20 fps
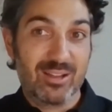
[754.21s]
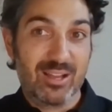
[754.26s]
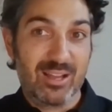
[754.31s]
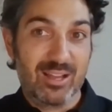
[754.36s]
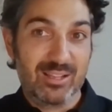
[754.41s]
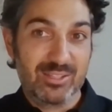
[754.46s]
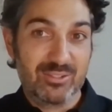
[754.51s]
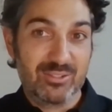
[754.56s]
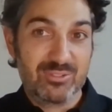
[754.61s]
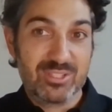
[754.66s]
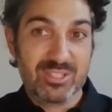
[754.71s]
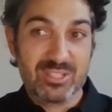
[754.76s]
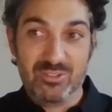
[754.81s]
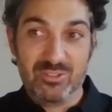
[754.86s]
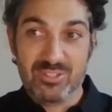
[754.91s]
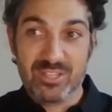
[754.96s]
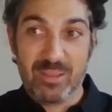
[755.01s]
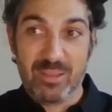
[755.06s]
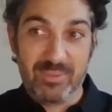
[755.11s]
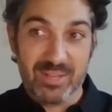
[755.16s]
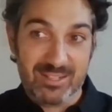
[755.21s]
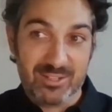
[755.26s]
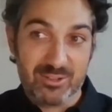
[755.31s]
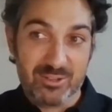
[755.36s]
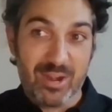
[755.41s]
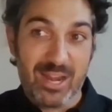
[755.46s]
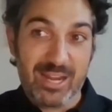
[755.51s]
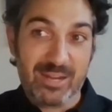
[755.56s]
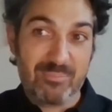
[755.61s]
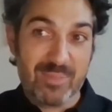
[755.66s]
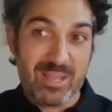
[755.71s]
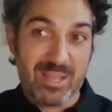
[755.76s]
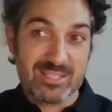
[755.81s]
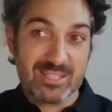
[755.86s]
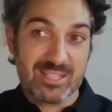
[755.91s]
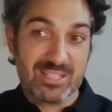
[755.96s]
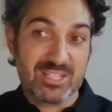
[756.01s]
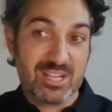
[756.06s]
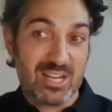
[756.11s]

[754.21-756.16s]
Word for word: Uh, you you sent me a direct message,